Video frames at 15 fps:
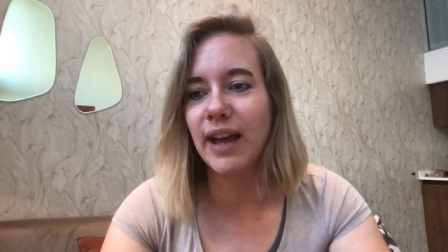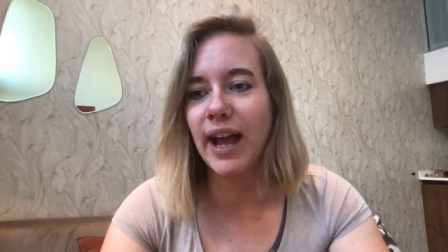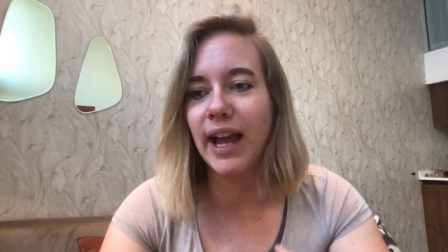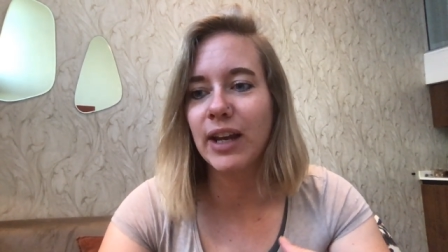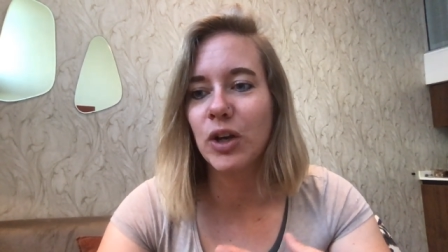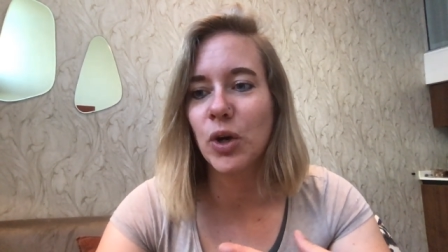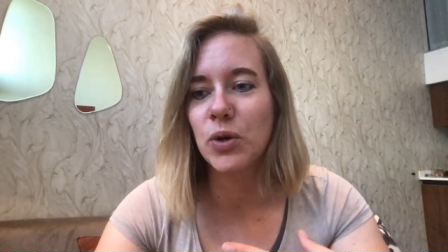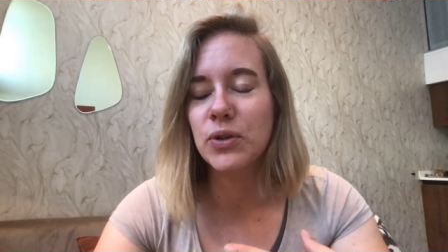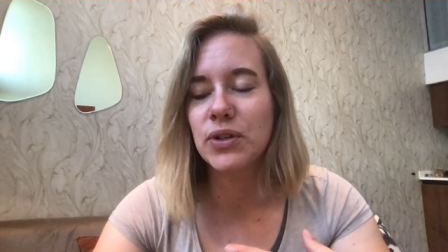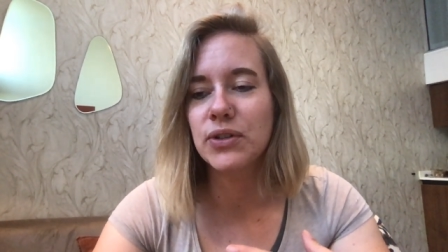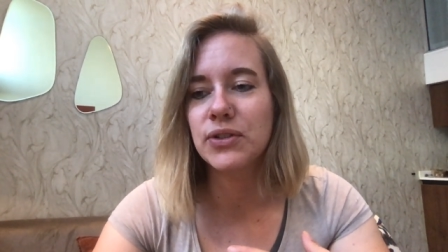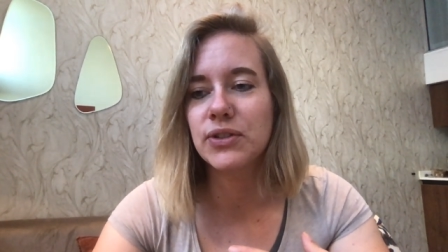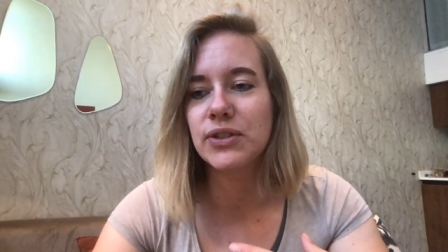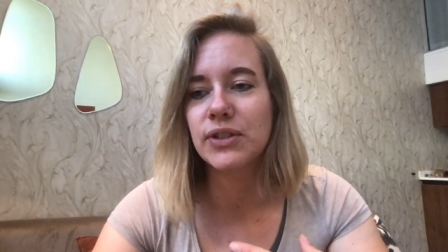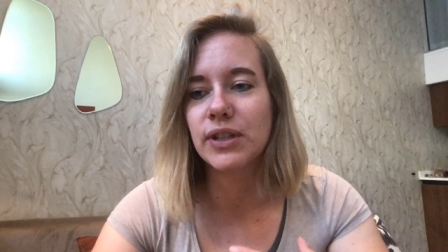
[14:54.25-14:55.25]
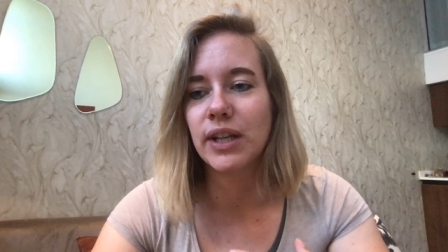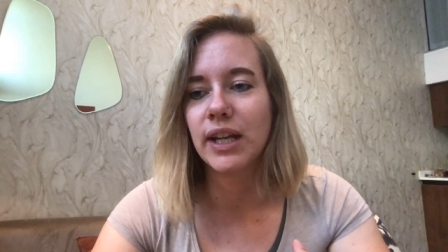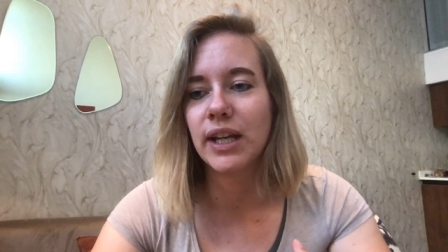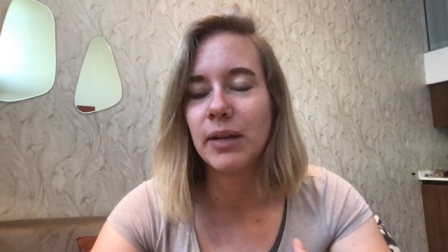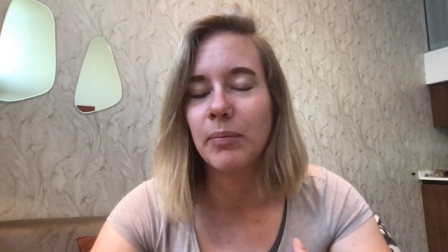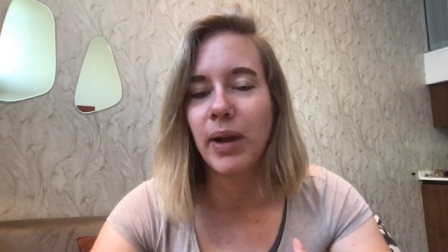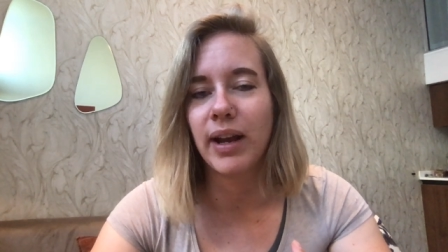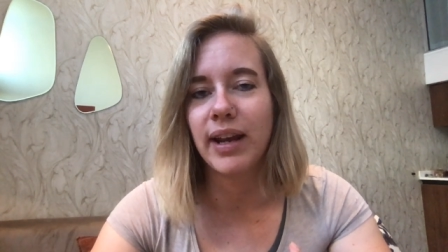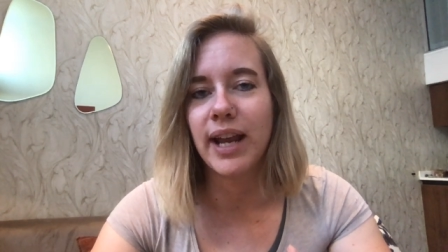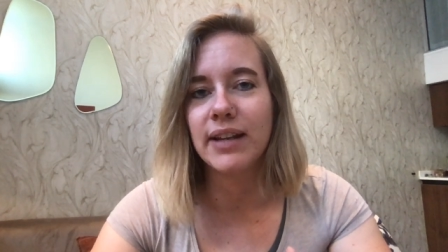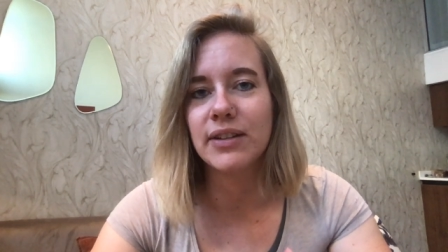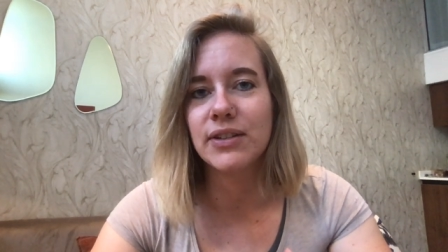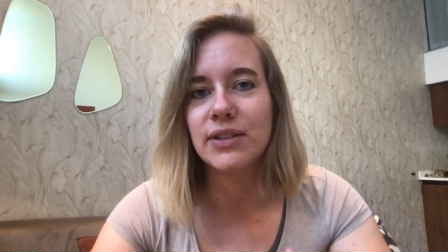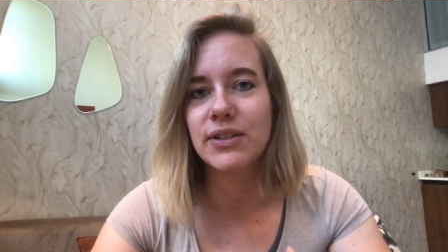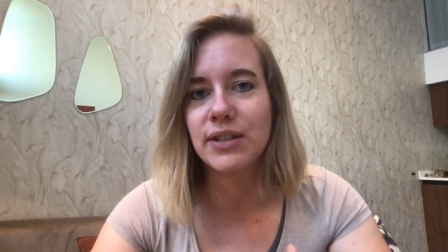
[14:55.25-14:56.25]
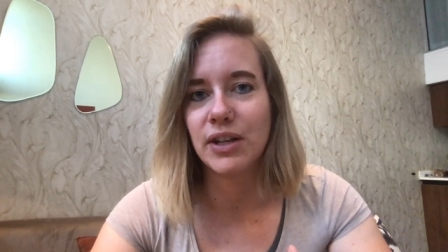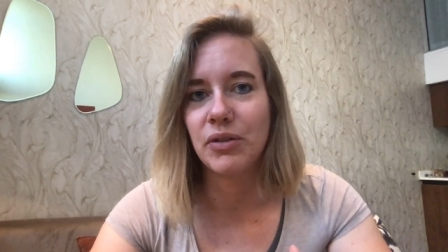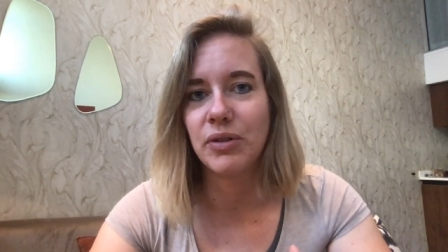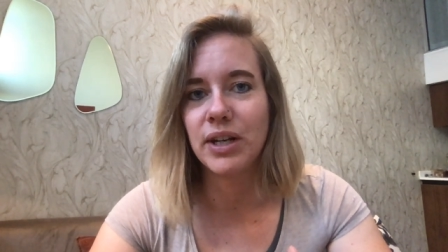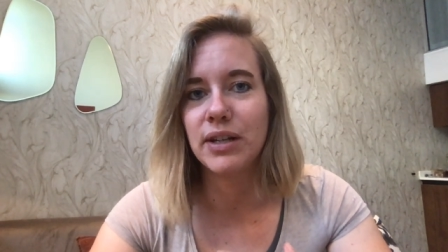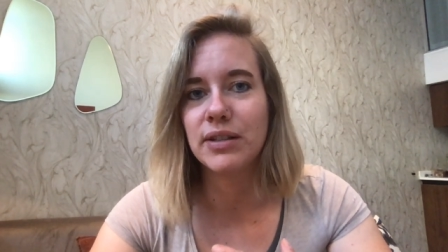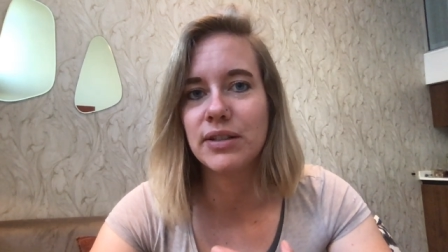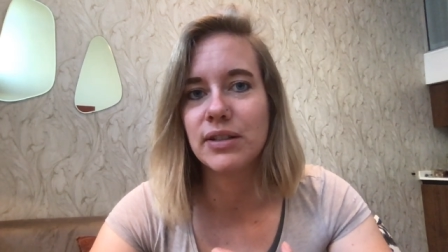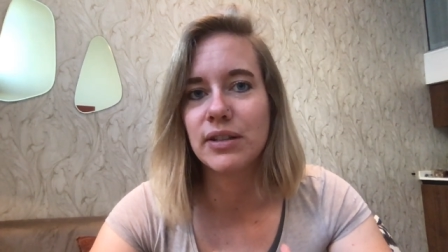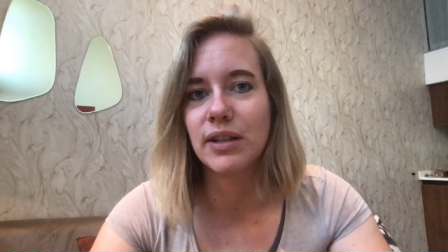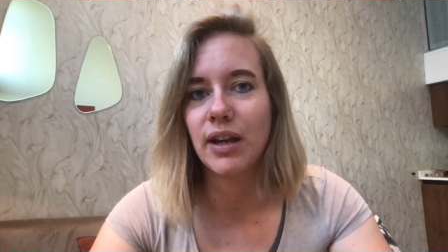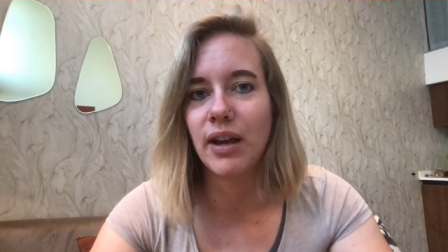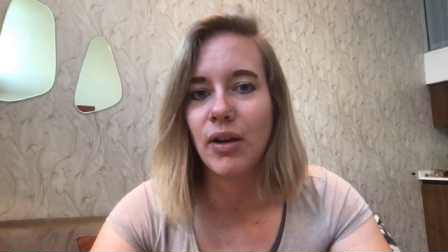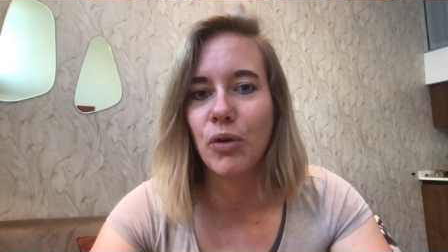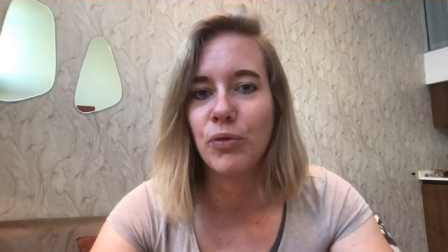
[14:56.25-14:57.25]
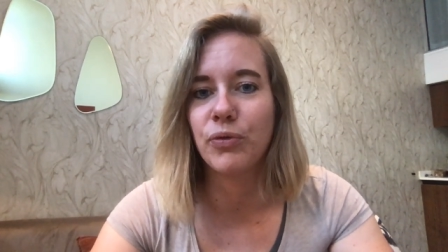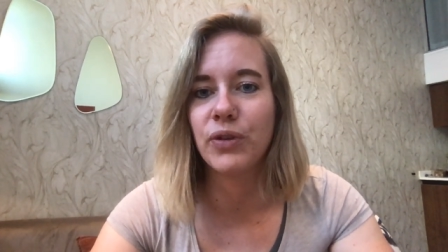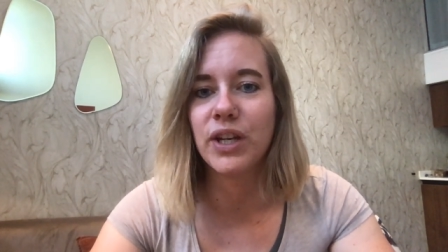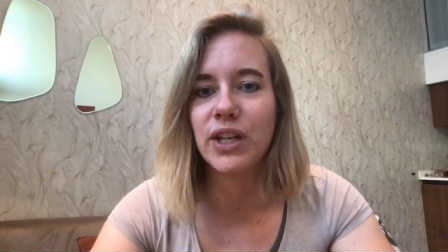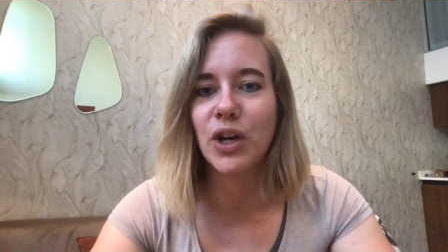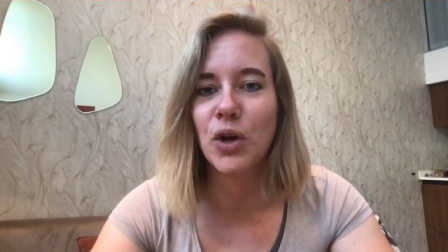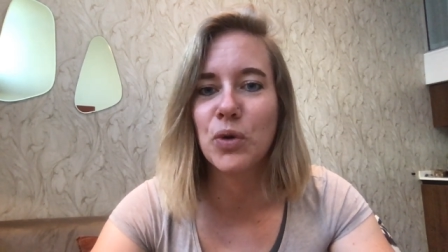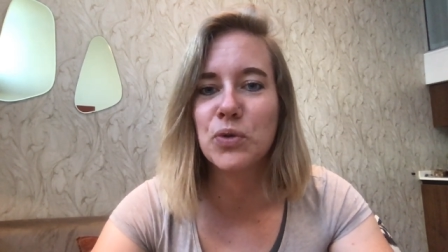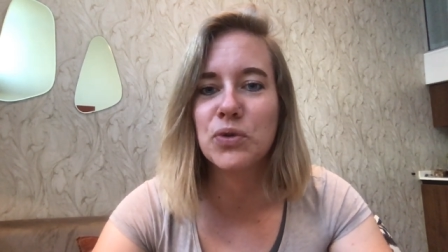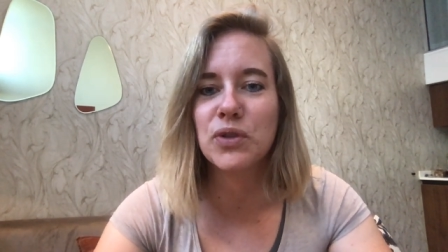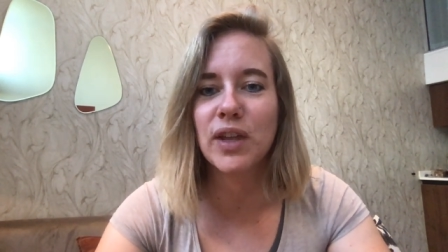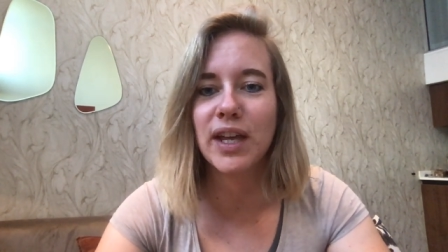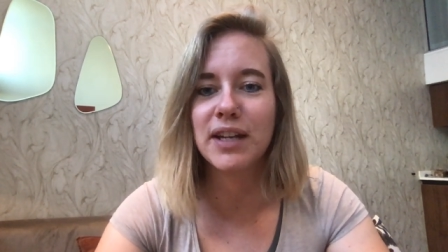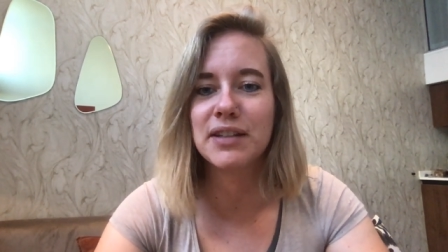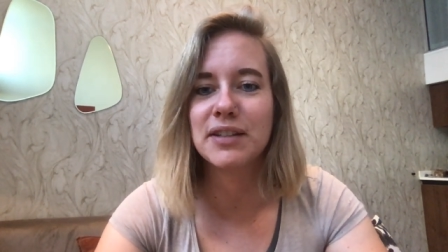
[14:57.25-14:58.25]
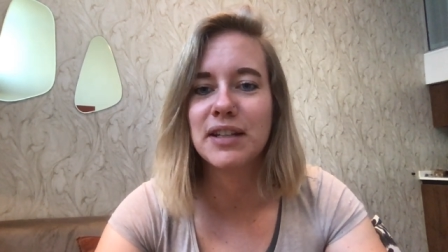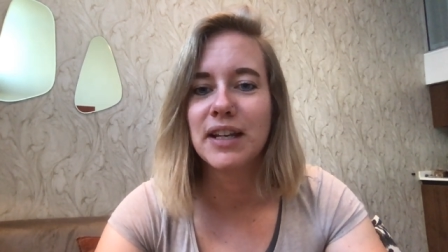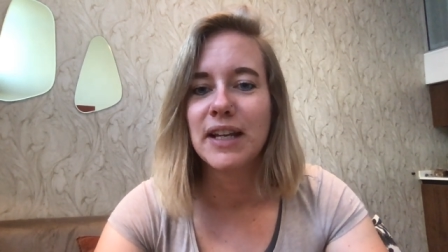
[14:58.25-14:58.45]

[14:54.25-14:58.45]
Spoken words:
I noticed in my latest series of videos that,